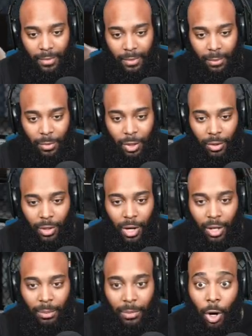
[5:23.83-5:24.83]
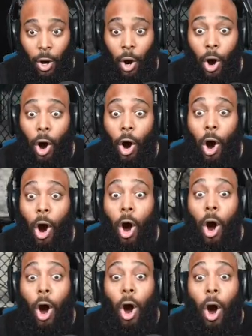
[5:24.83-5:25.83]
Bro, all I'm
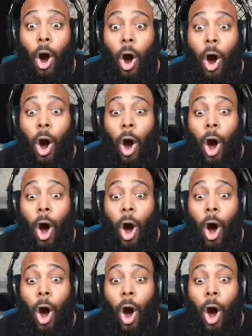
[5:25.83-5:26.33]
Oh!